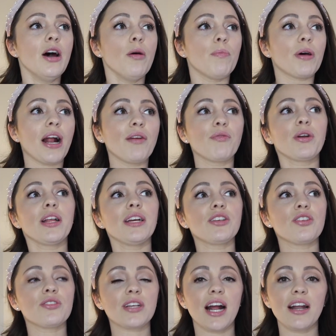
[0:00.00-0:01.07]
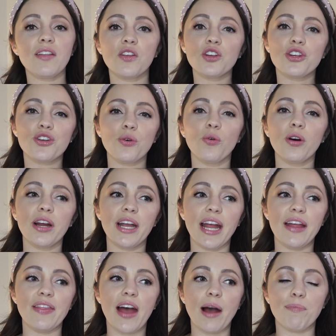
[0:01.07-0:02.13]
But I realized there's kind of the joy
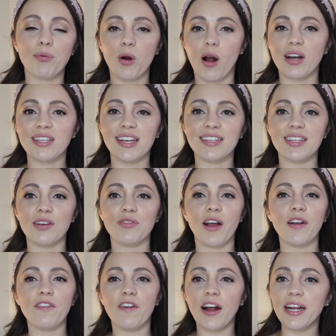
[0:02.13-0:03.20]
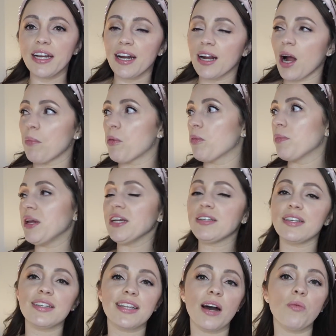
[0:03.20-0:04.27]
in that process of like finding a couple
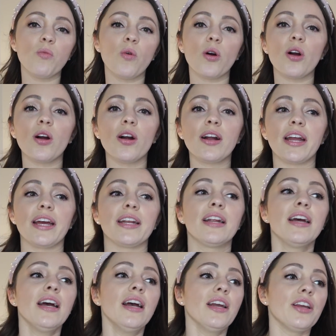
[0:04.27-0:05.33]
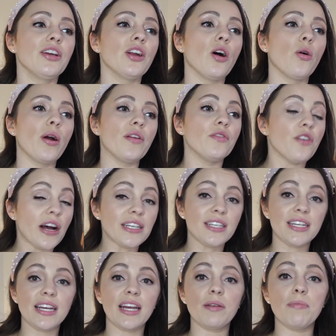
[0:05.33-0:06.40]
pieces that work and, you know,
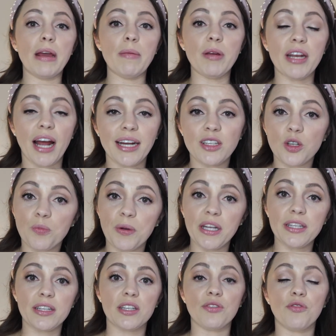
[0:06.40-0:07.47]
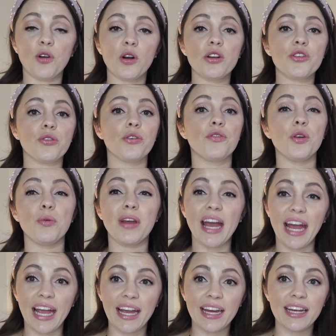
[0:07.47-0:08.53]
investing in maybe nicer pieces of furniture if you
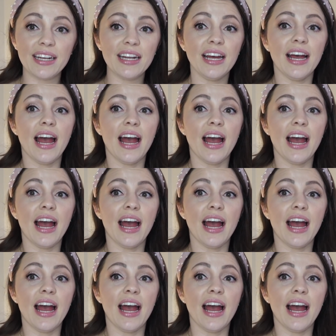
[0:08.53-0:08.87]
can,